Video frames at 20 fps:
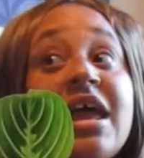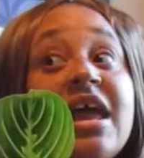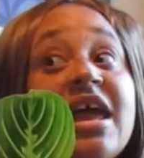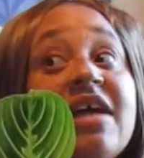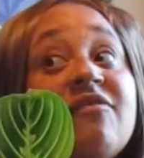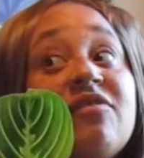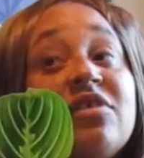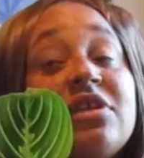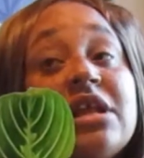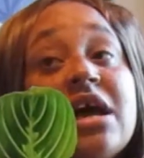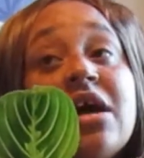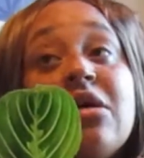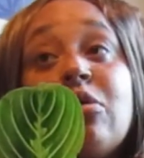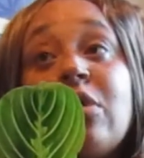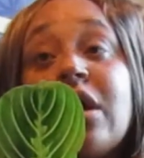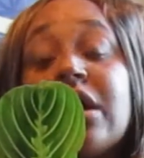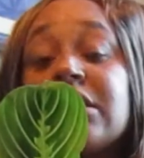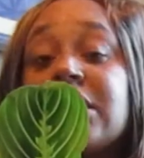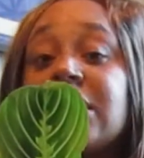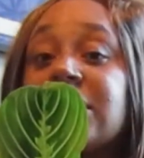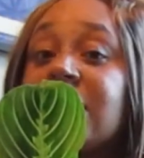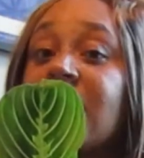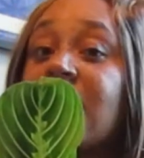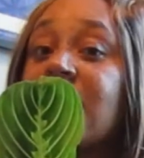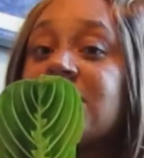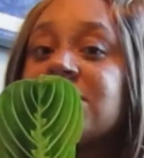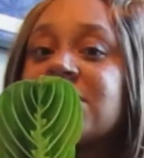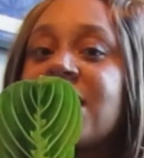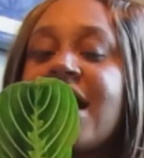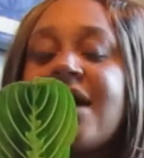If it don't work the
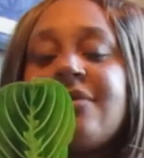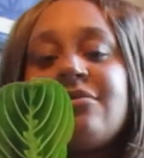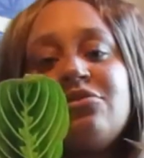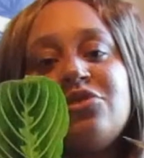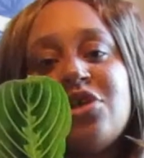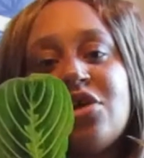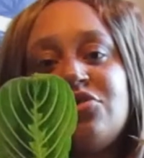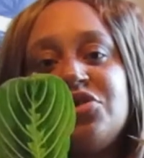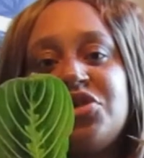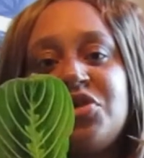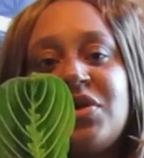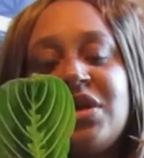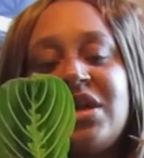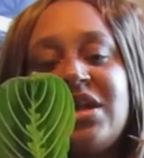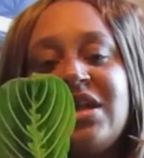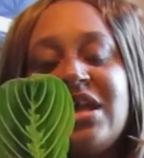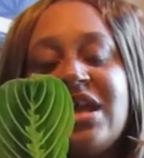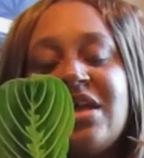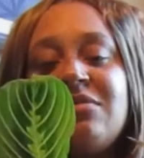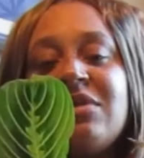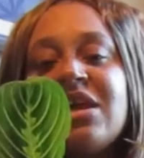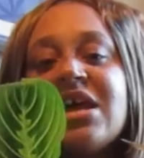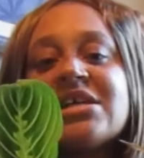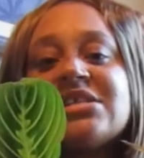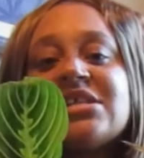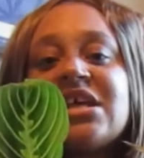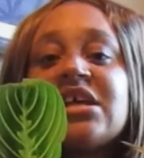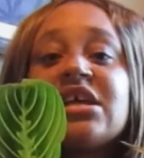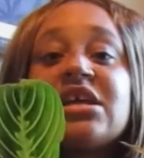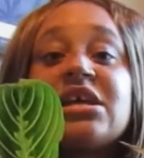third time, don't do it again, because
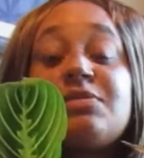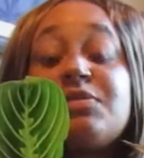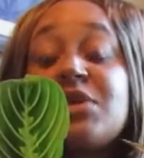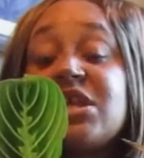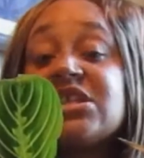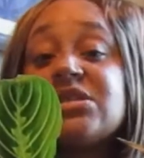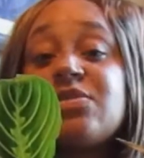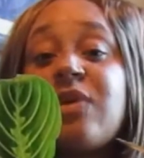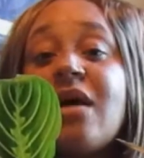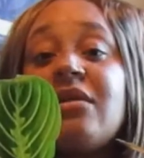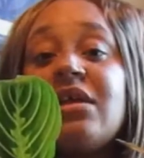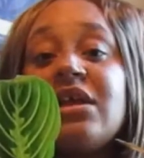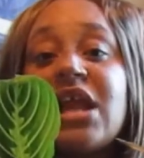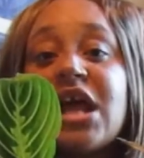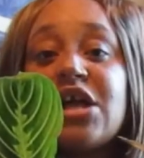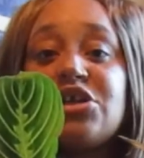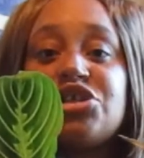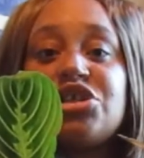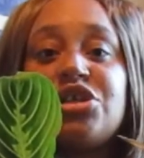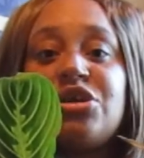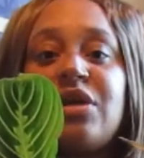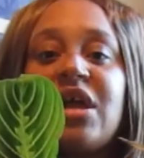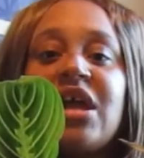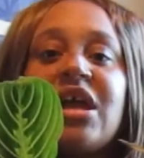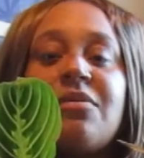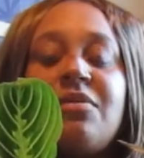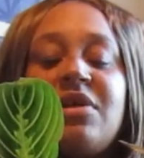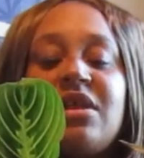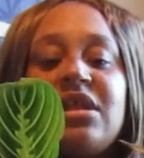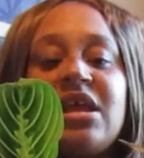it's probably not you. It
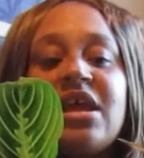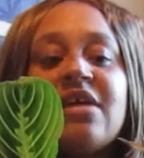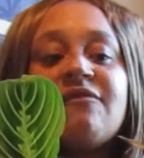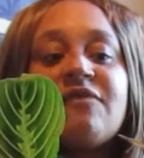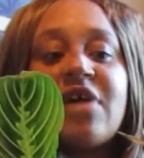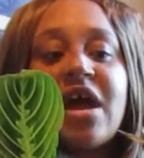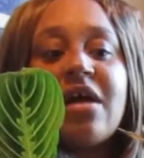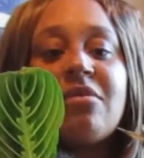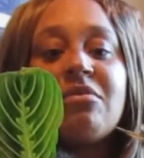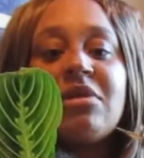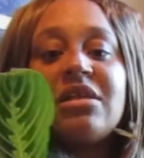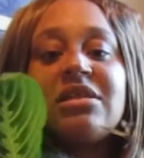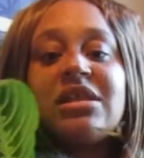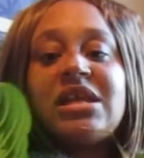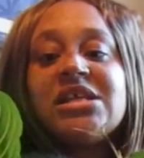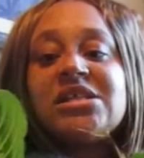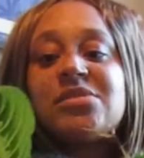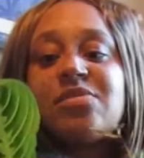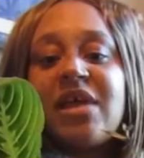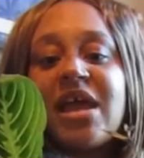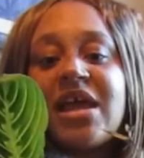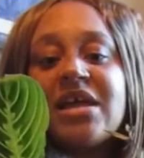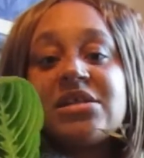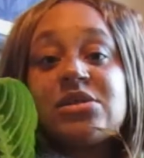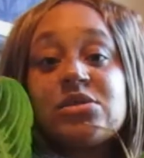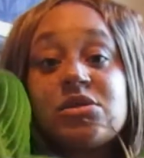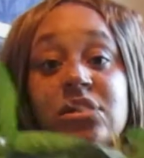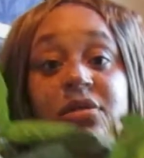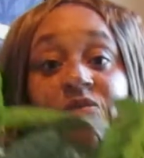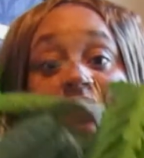could be the environment. These
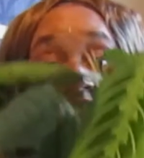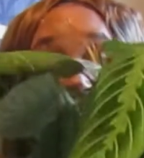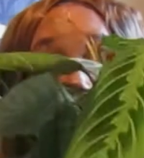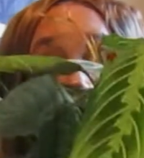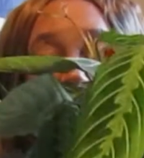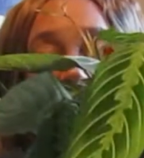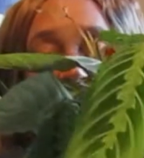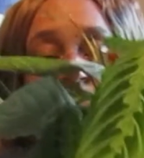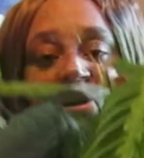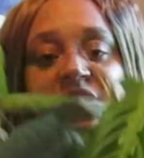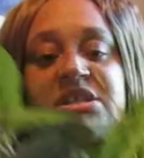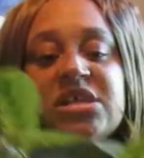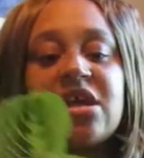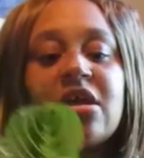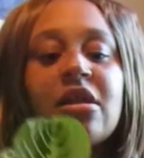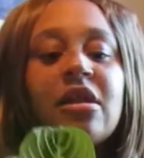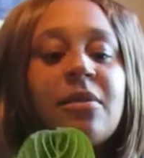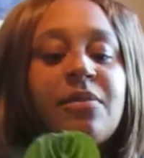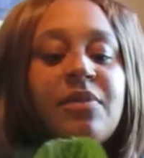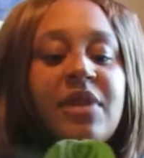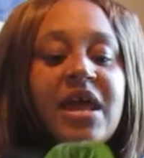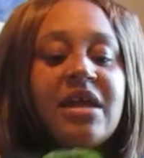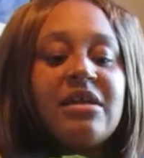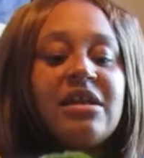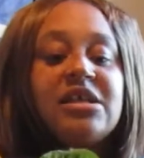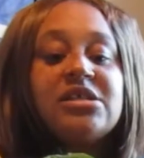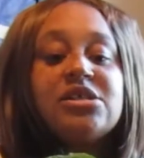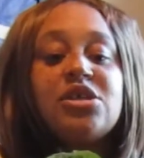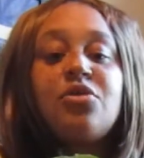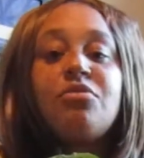plants, this particular plant
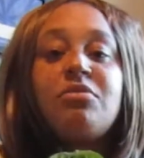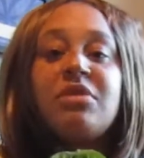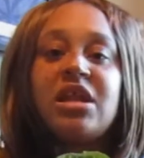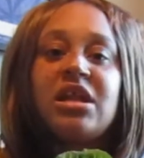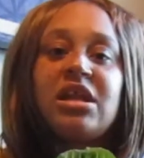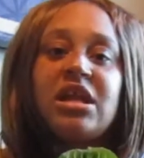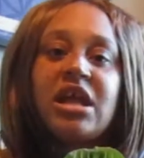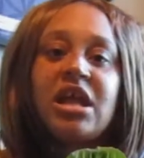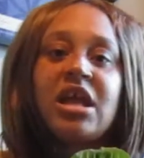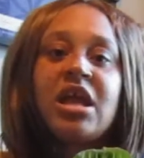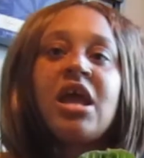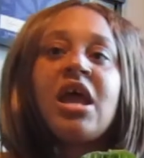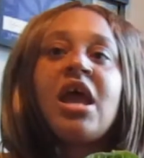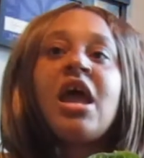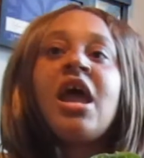needs humidity.